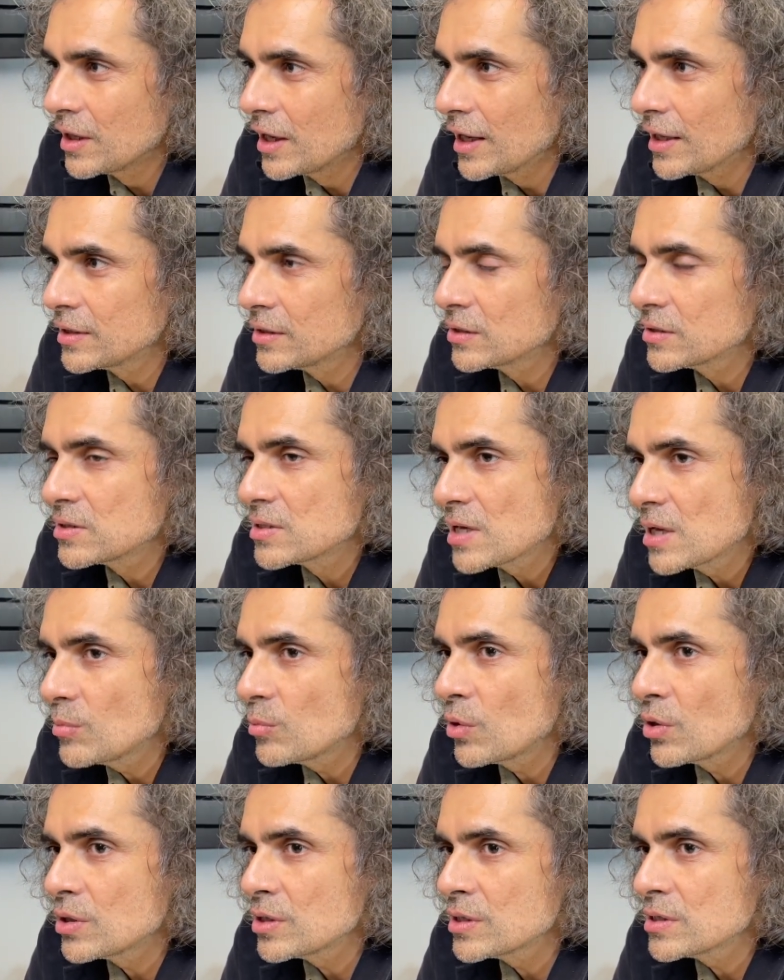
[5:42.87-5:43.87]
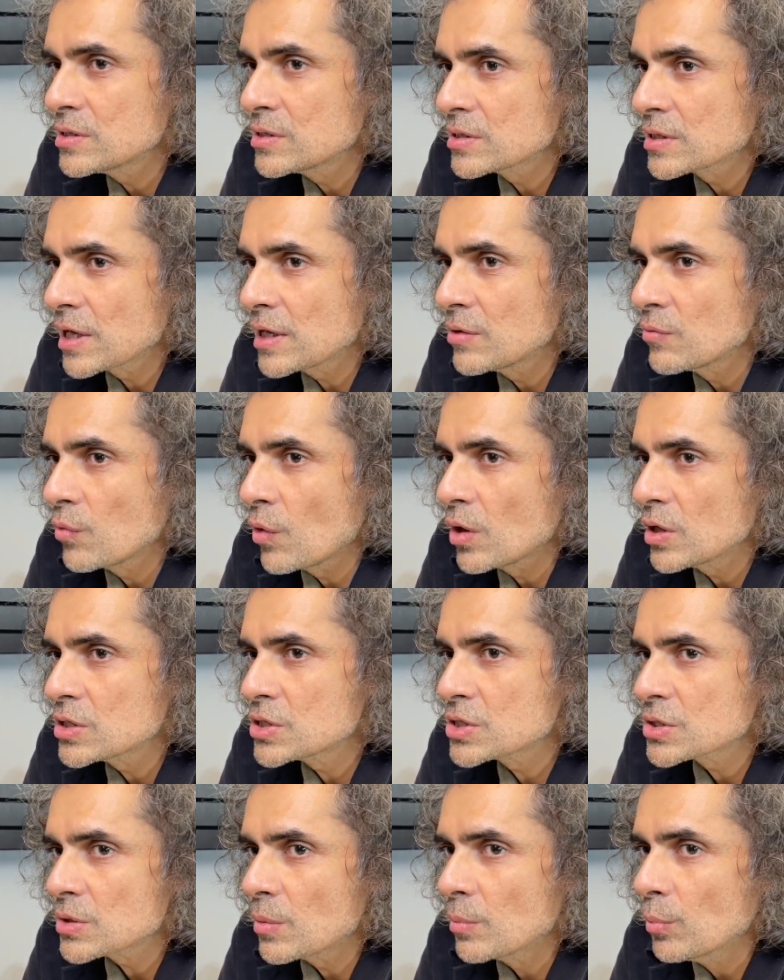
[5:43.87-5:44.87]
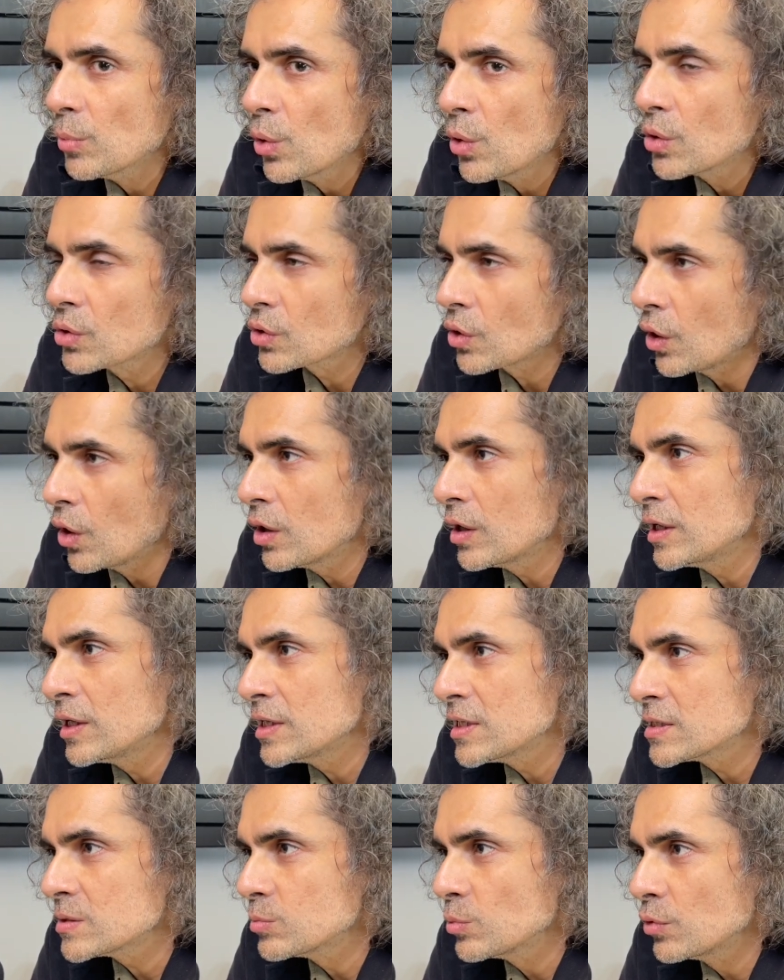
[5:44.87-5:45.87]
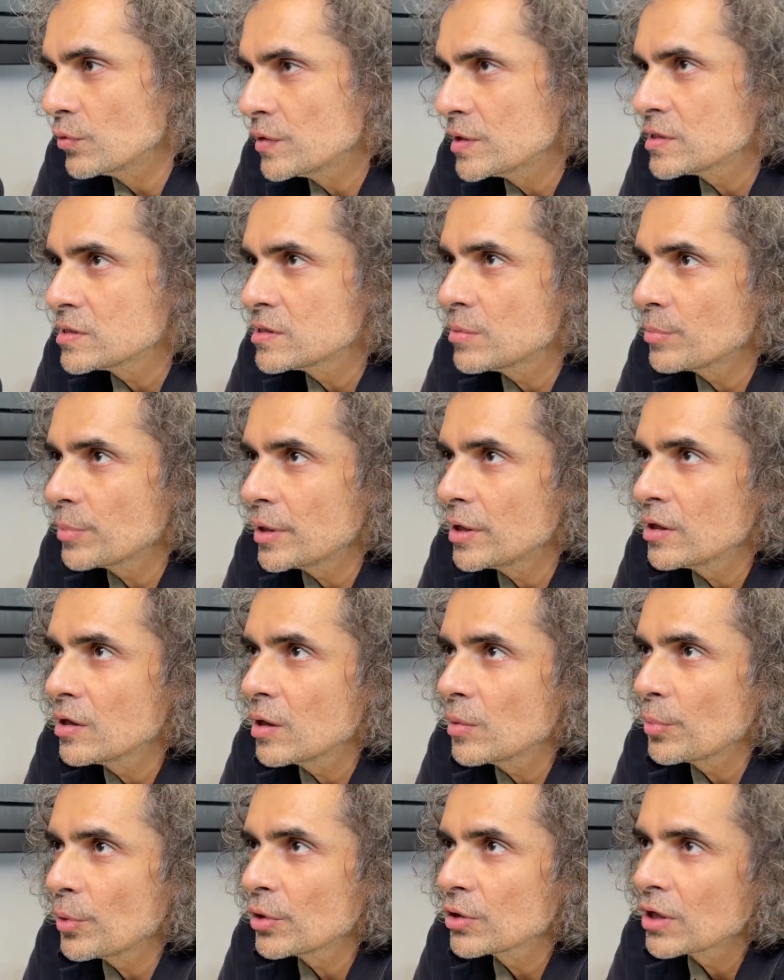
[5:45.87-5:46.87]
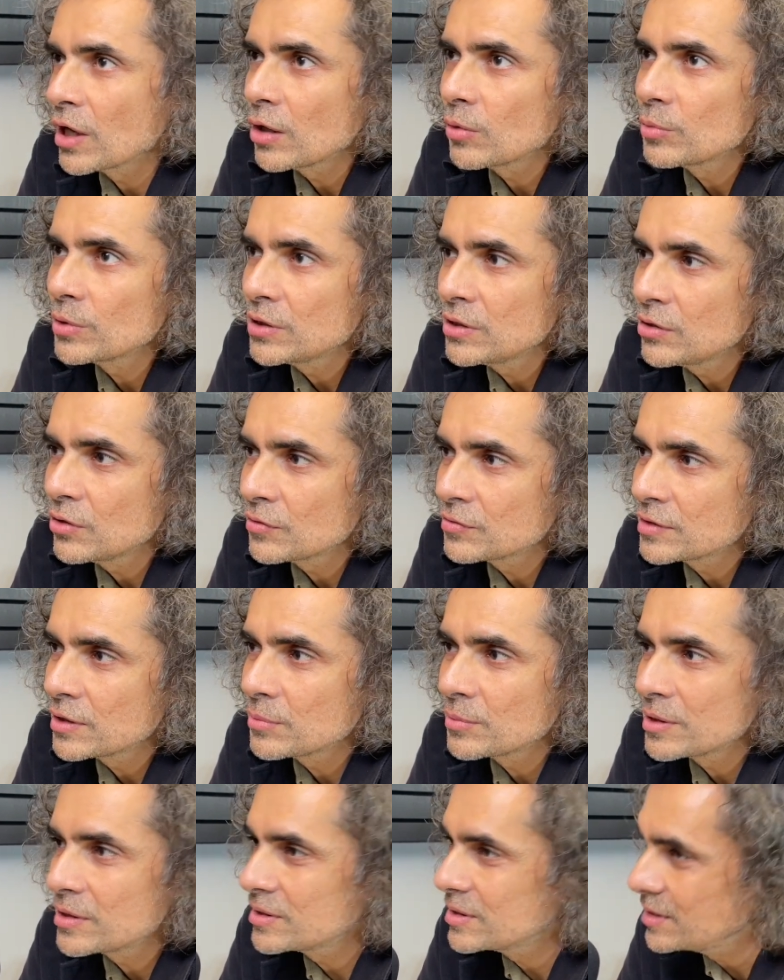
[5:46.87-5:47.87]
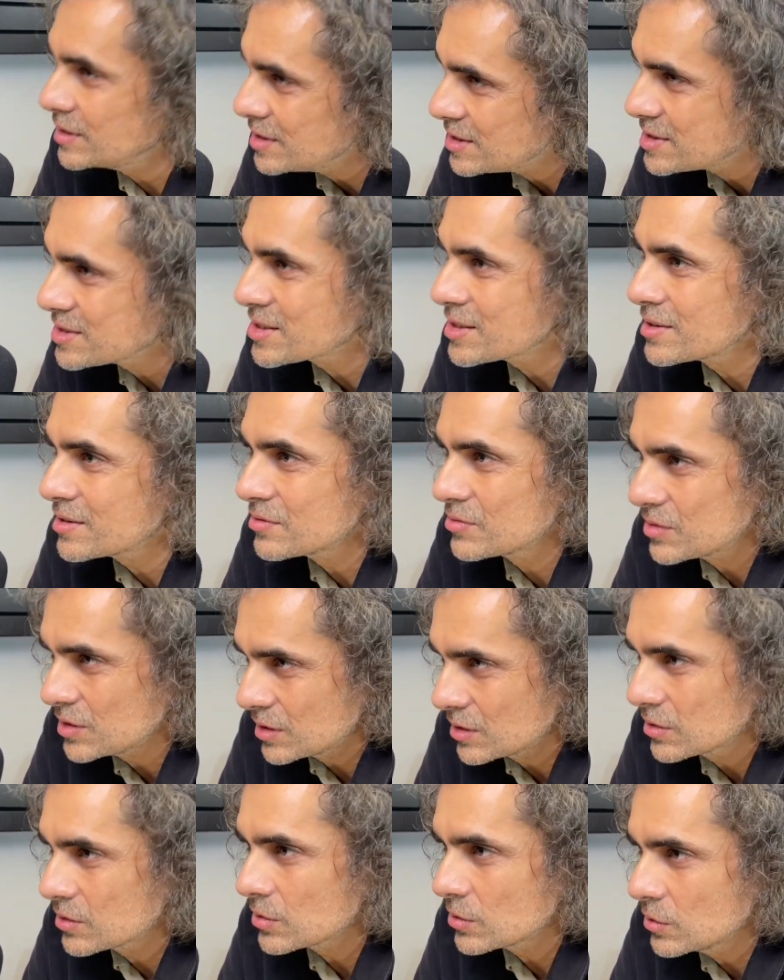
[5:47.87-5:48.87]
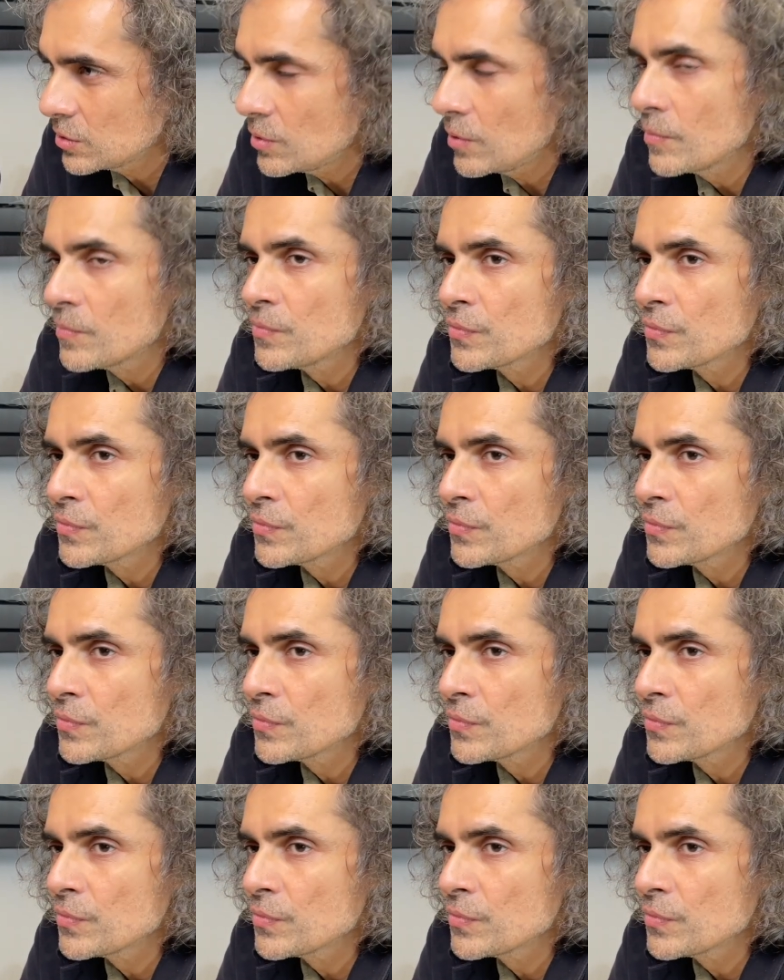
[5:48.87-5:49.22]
And the same audience can watch more or less movies depending upon how many of them are released in a week. You know?